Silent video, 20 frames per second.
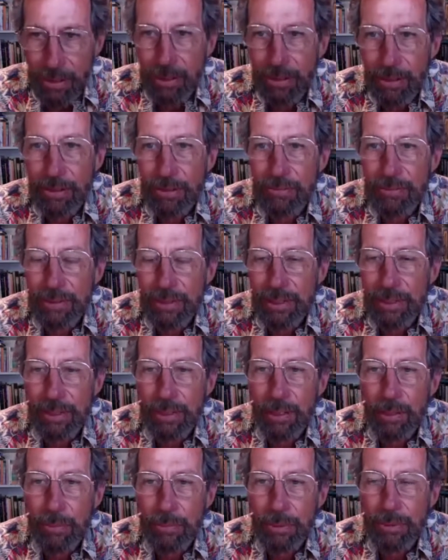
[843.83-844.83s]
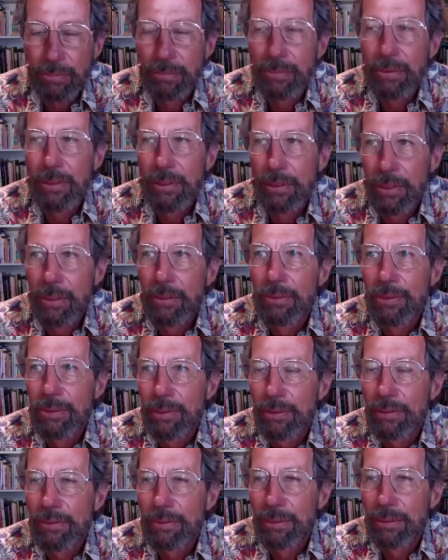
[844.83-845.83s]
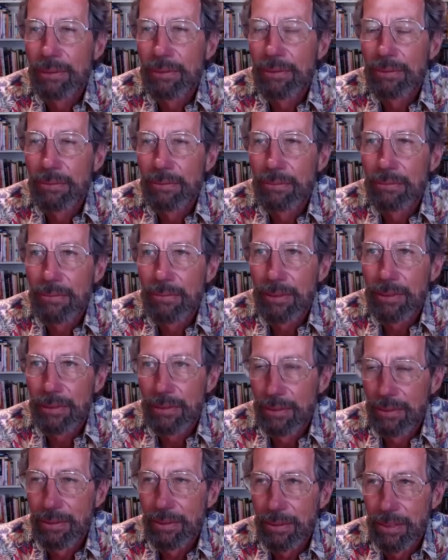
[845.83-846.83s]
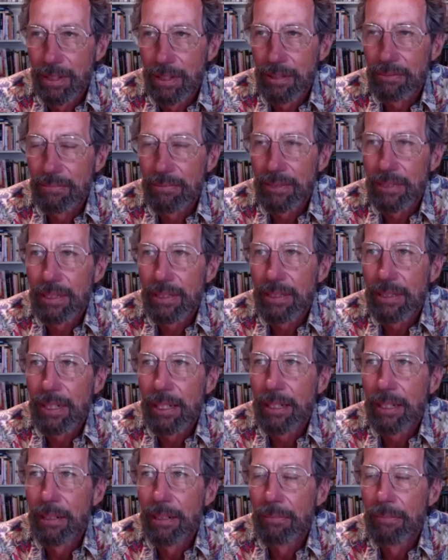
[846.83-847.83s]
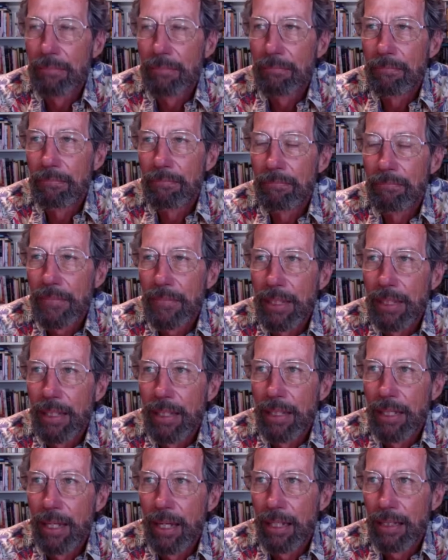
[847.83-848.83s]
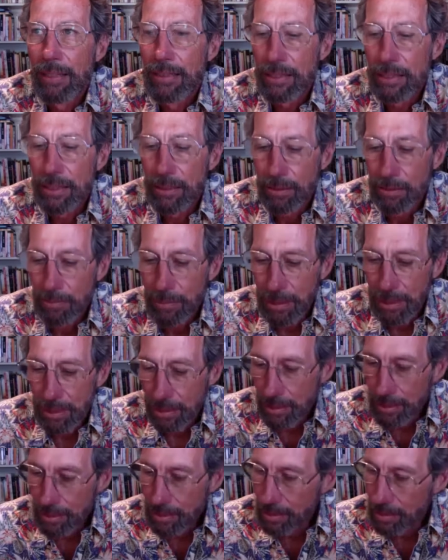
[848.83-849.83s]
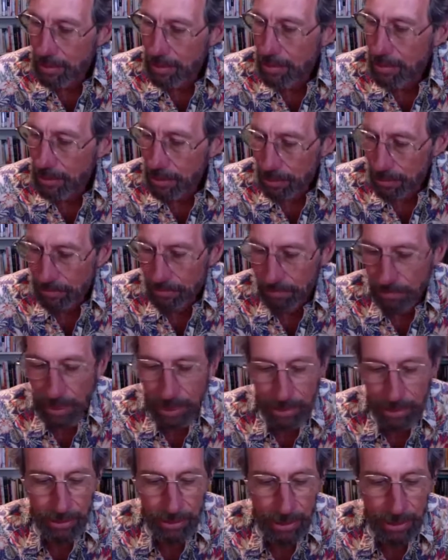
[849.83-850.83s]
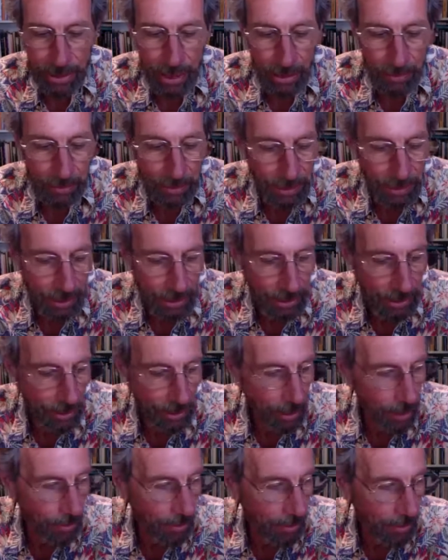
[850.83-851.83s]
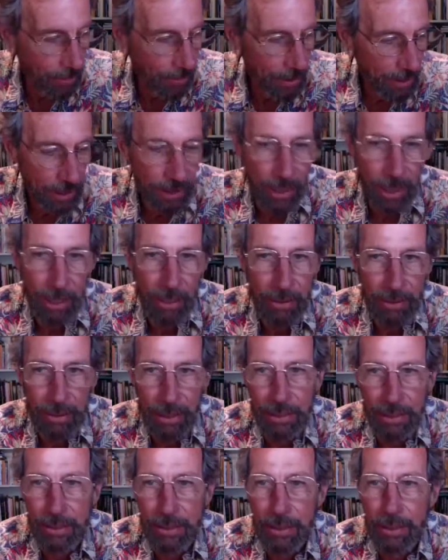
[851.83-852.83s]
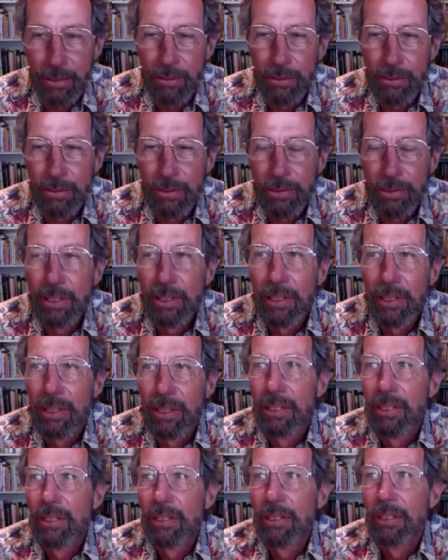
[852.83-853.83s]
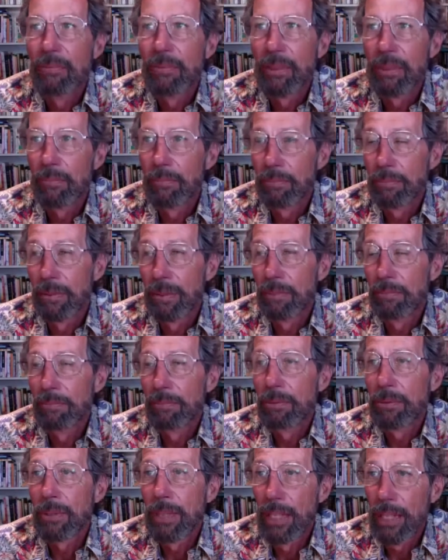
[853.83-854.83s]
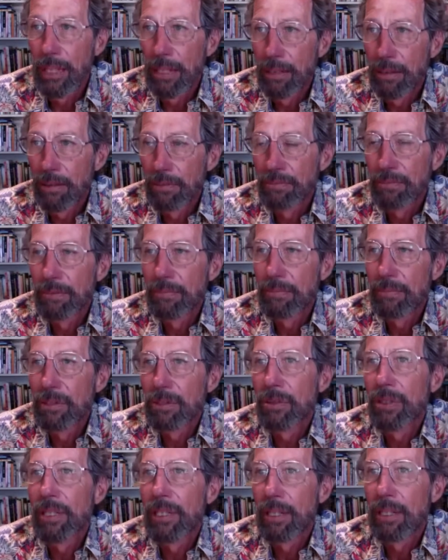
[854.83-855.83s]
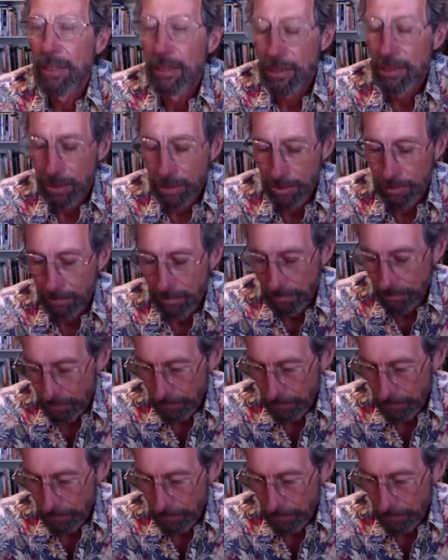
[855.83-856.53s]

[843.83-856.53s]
all over the globe. We were close to the conflict, and so because it's such a fragile time on this globe, I want to start and close with a prayer from Joy Harjo.